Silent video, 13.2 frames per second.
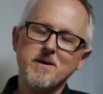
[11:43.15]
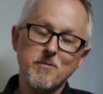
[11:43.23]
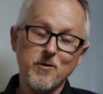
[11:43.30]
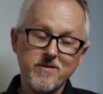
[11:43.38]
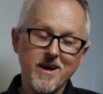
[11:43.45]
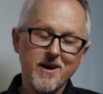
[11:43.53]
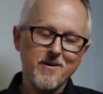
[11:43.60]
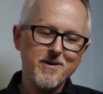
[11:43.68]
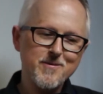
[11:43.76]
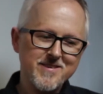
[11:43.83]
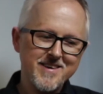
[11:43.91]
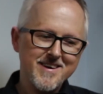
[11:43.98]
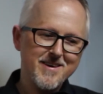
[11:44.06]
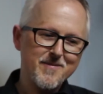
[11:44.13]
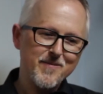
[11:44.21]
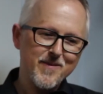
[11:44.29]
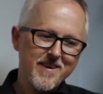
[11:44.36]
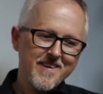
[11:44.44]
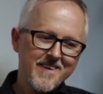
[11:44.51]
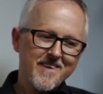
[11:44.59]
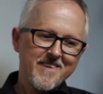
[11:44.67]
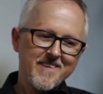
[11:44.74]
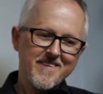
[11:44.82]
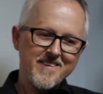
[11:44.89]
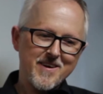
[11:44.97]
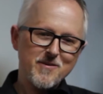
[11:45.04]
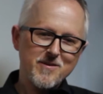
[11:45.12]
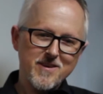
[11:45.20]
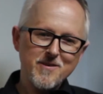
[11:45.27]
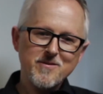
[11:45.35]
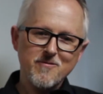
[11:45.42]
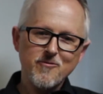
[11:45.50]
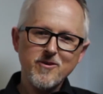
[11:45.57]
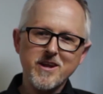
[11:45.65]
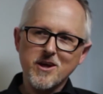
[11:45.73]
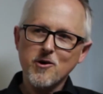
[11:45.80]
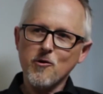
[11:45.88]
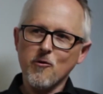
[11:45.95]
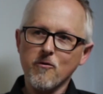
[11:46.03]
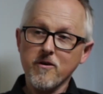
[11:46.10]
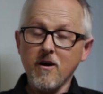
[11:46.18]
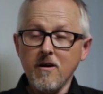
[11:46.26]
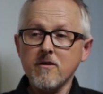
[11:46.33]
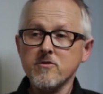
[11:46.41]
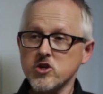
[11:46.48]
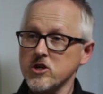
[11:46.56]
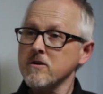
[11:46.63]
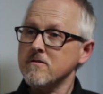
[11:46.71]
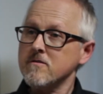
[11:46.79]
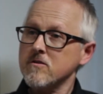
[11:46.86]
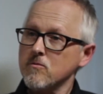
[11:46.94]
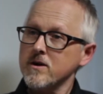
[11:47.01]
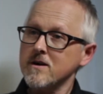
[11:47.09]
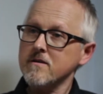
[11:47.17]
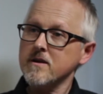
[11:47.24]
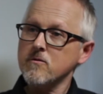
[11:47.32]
But no, it was a really cool, hard shoot as well.